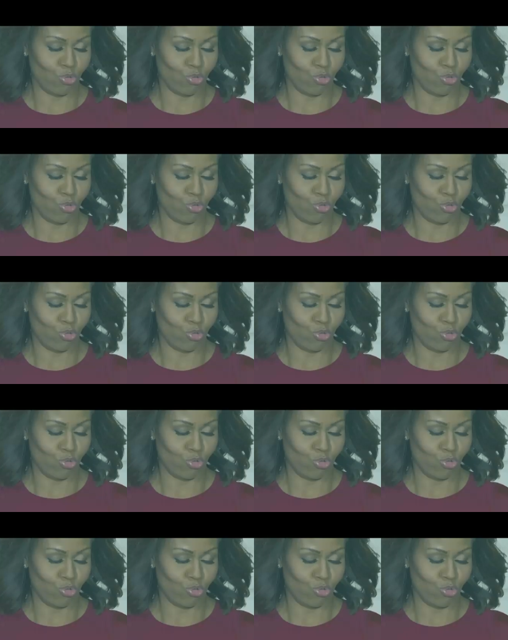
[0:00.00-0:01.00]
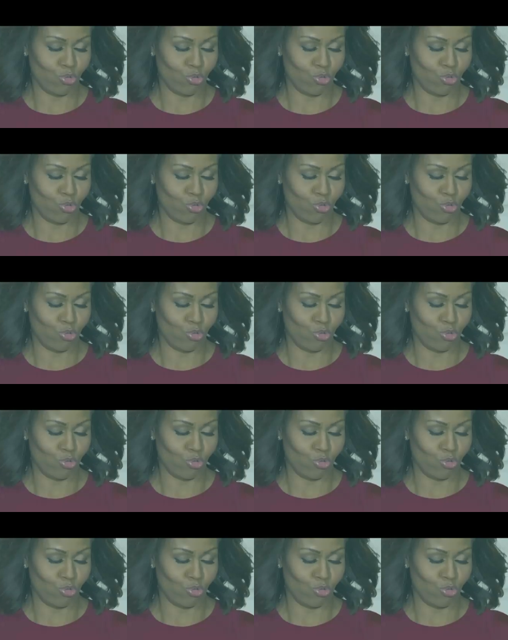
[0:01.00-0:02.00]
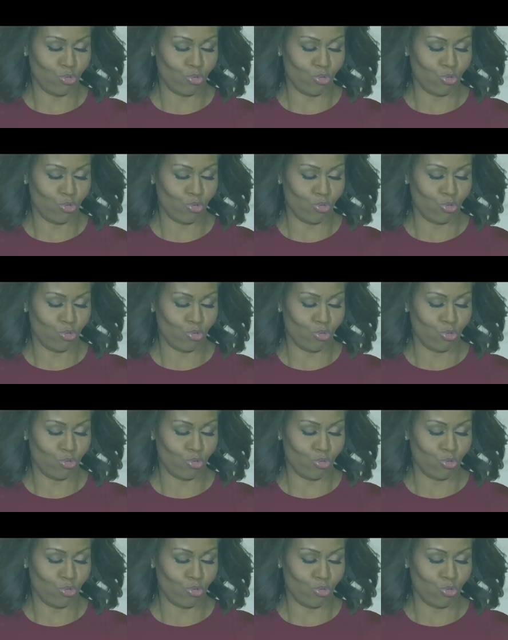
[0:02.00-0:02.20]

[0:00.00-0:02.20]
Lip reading: (silence)